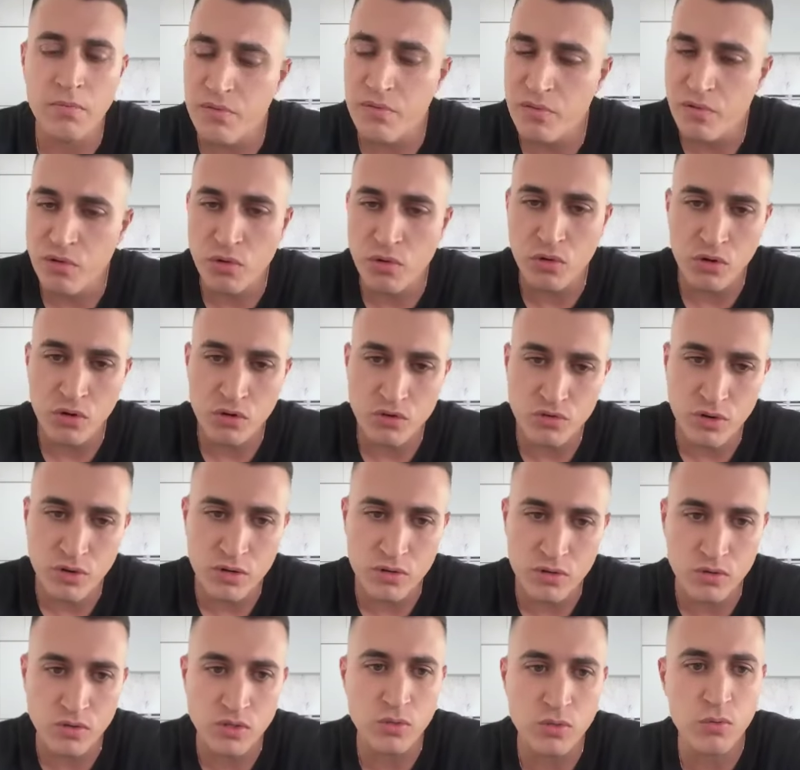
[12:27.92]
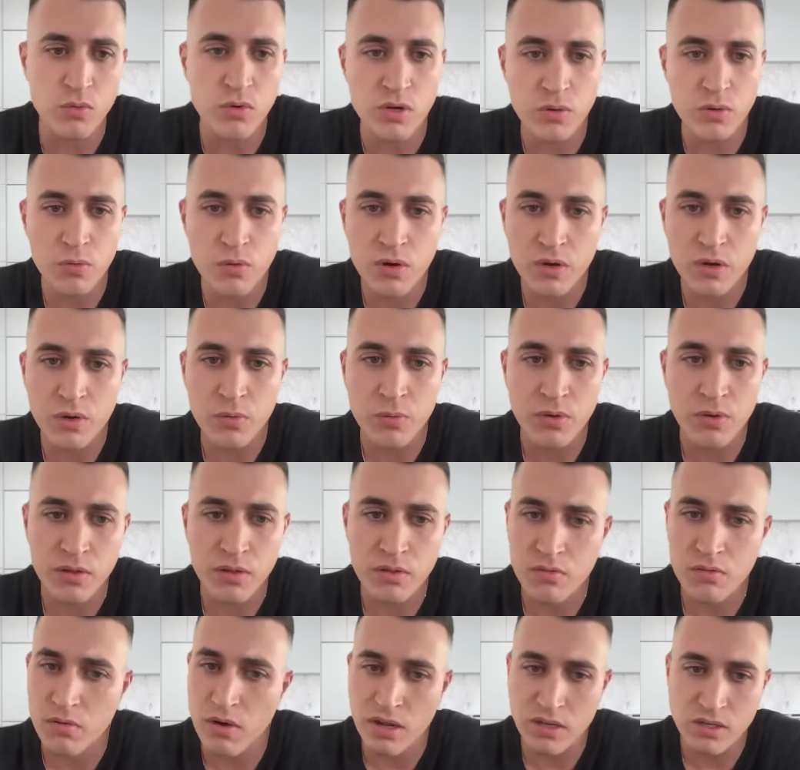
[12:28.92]
few contractors you want to work
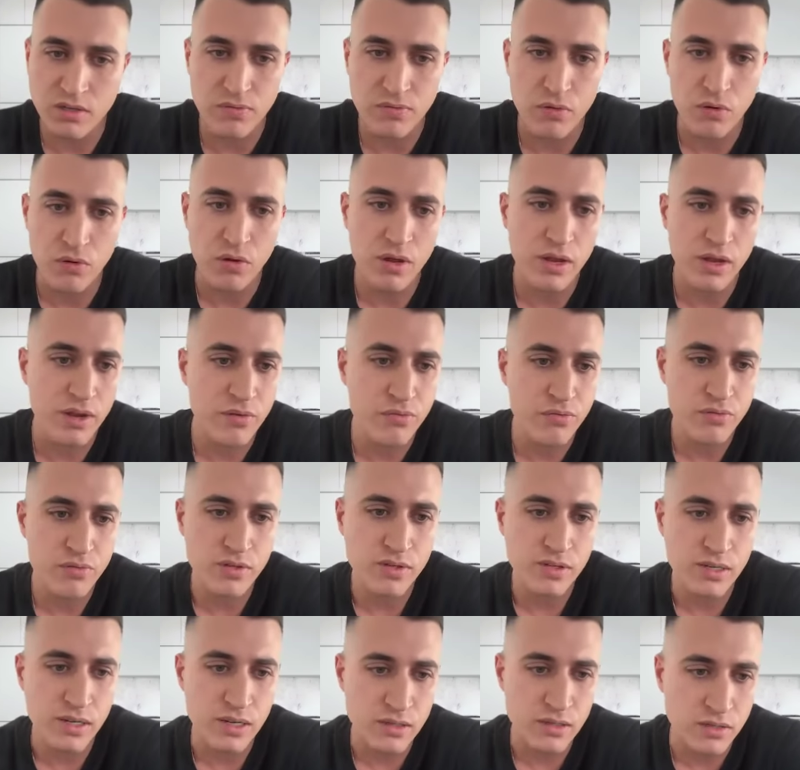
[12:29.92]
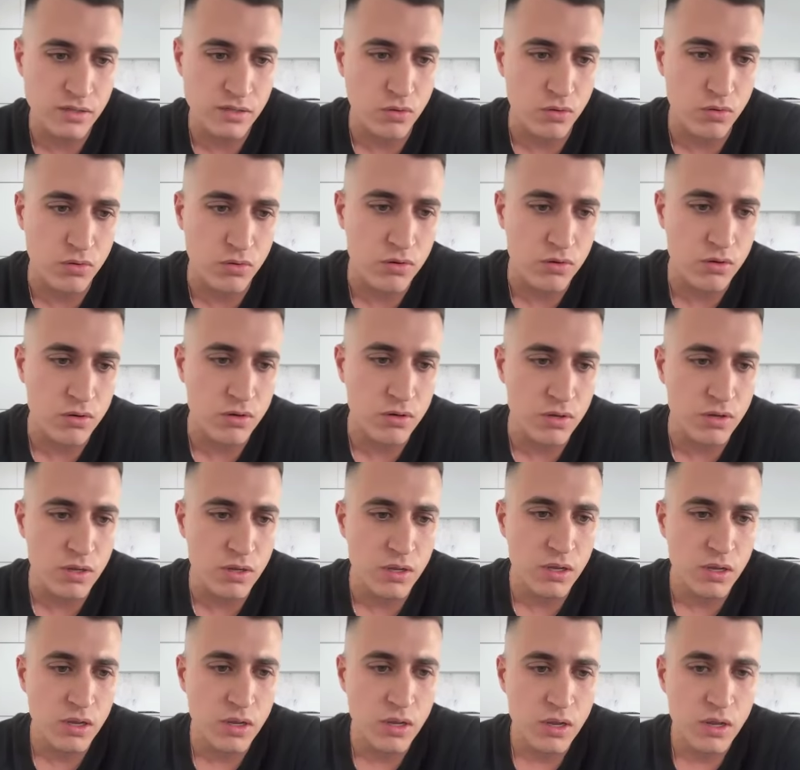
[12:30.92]
with to ask for references. Or
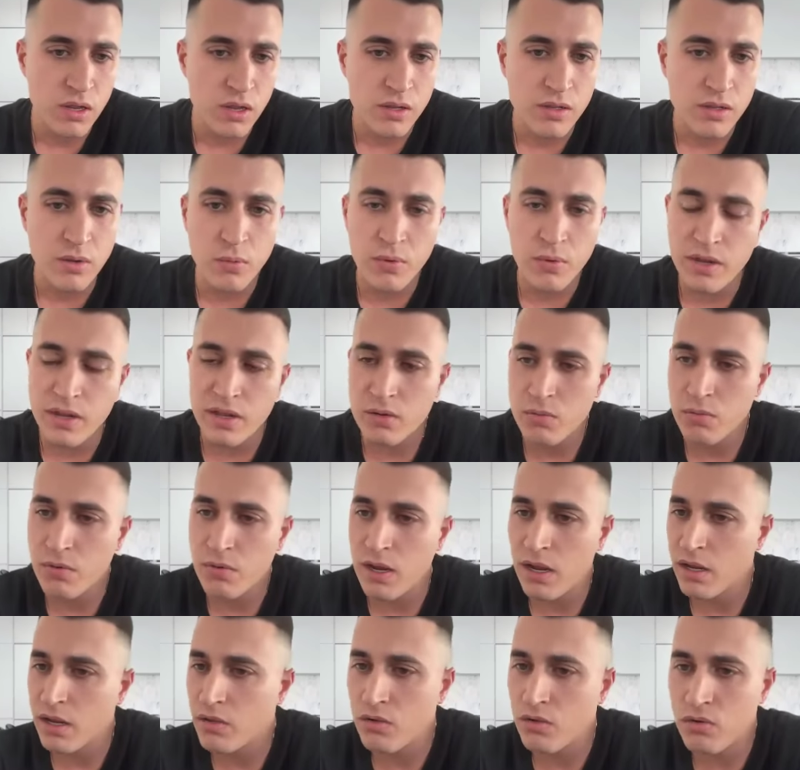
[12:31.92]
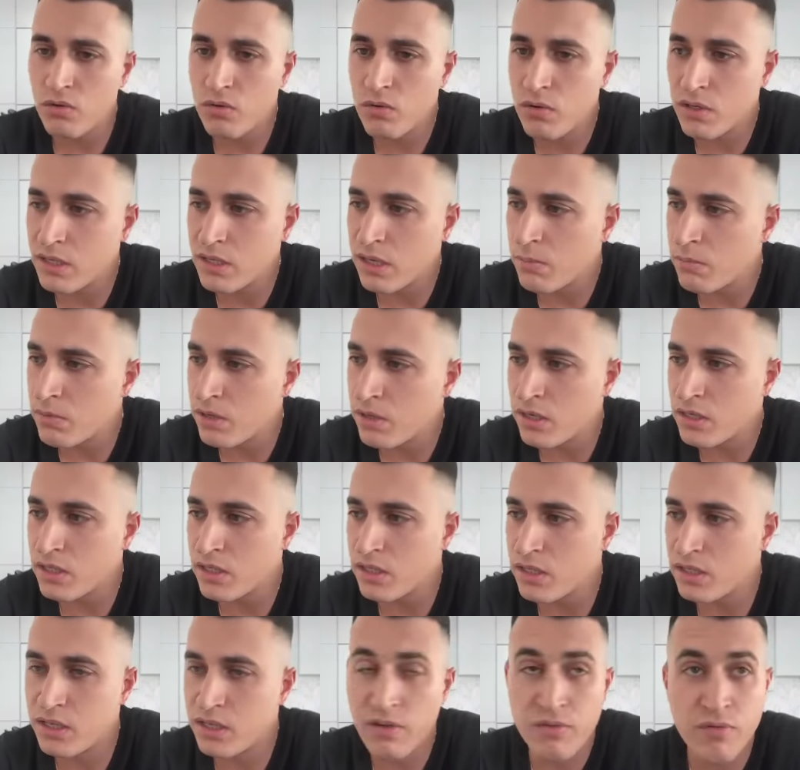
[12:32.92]
the way that we like to do it sometimes
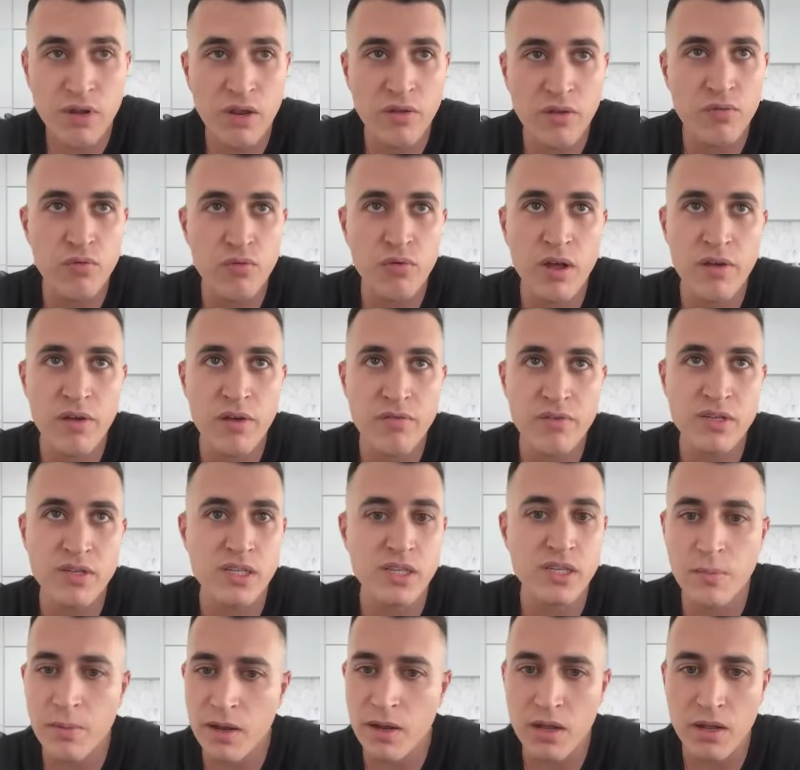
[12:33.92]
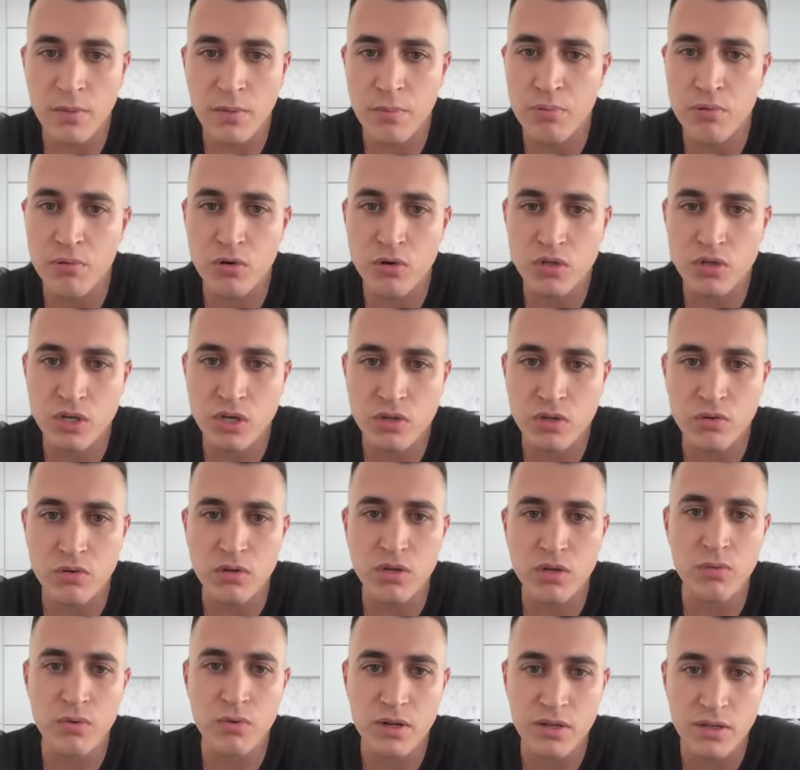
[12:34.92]
is, even if we have a similar project to
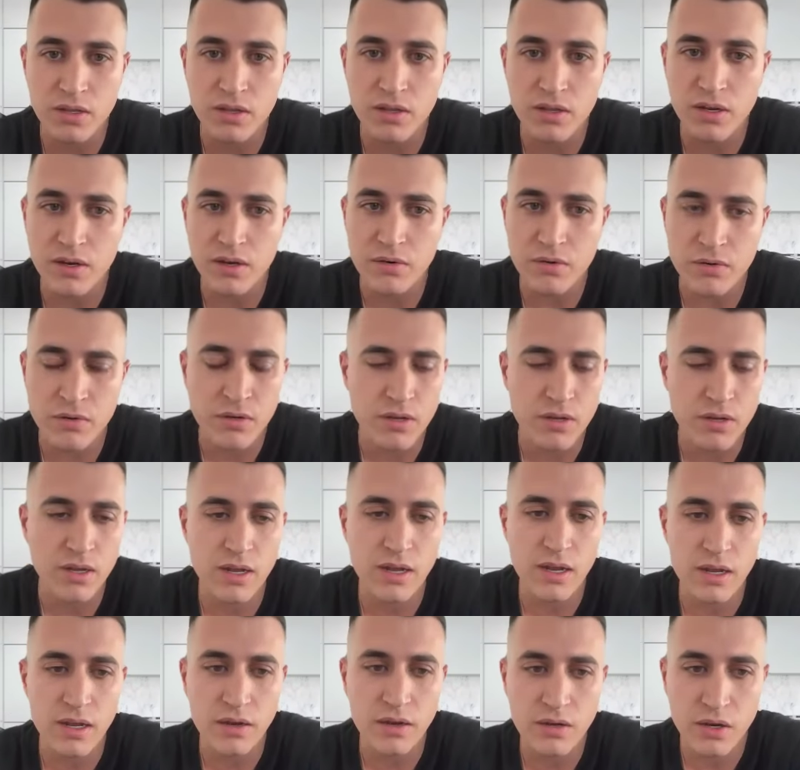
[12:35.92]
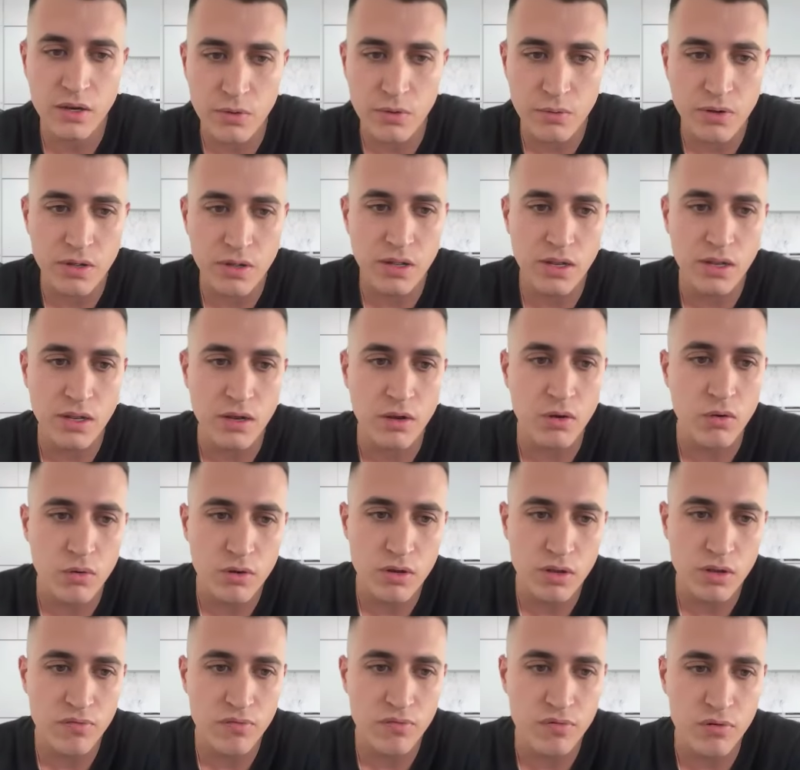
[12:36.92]
the one that they're currently
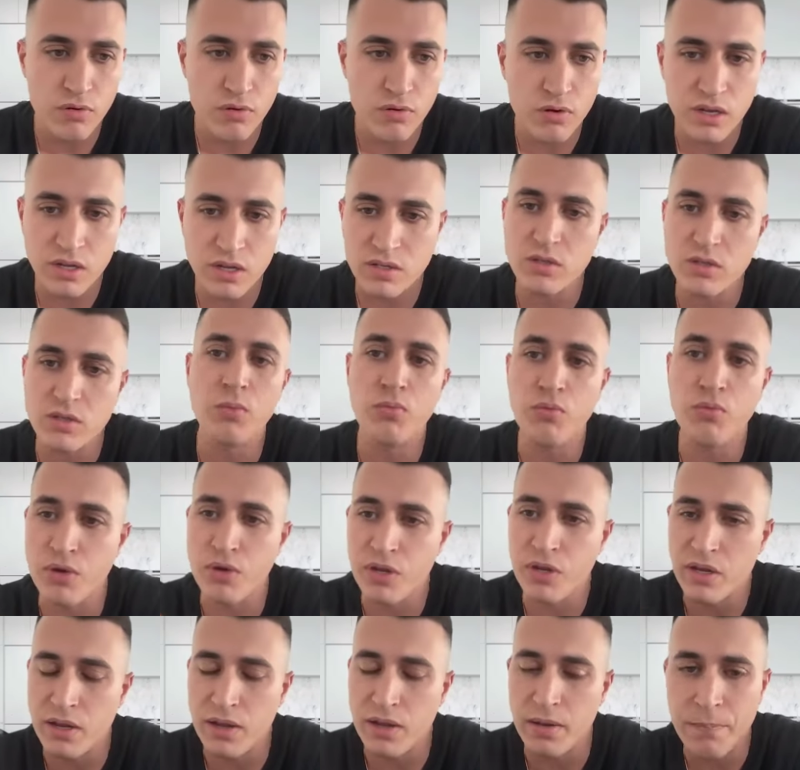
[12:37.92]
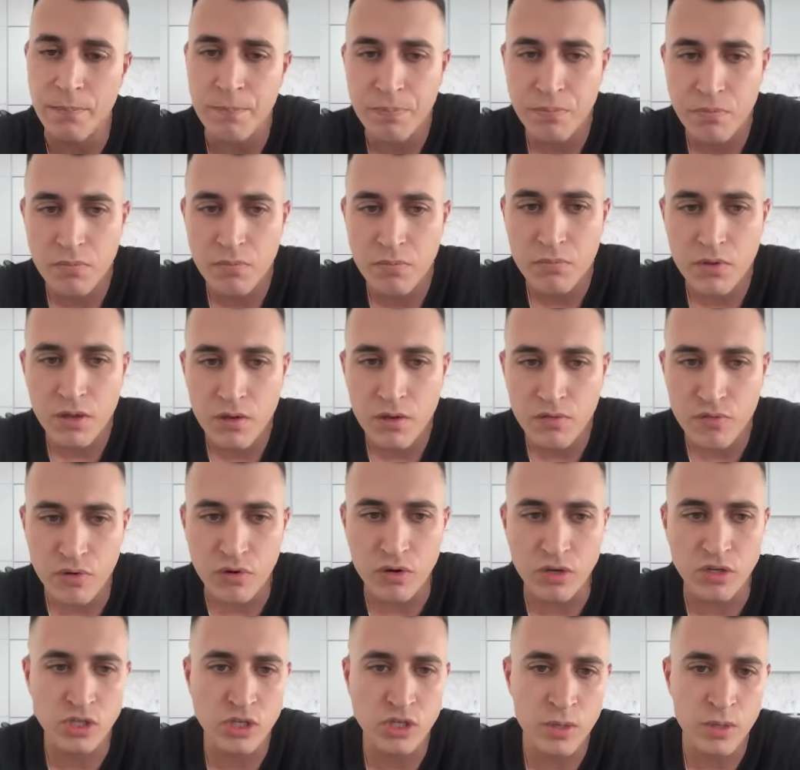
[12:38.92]
looking for, is to bring them for
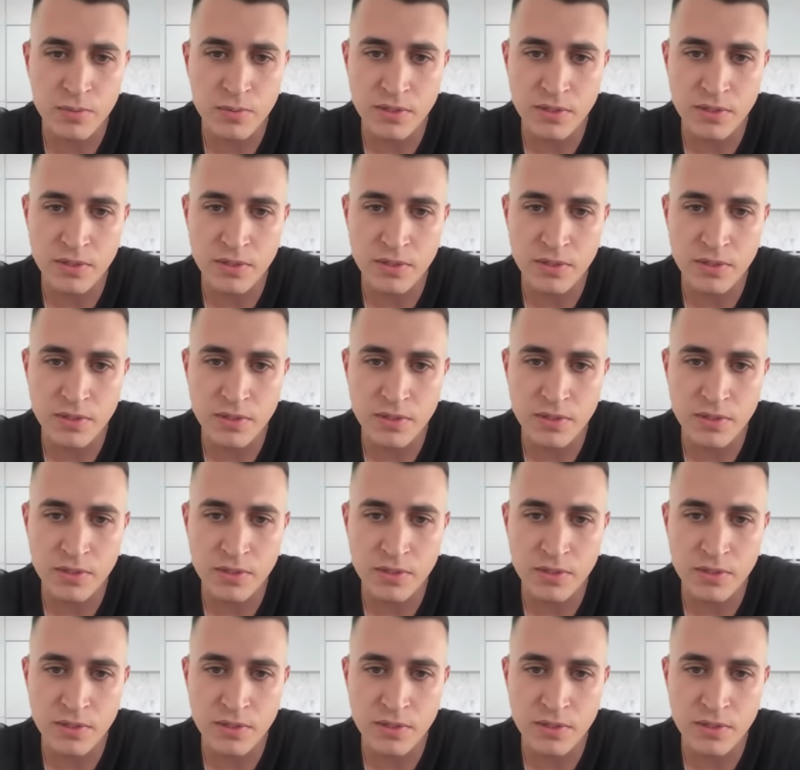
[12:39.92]
a job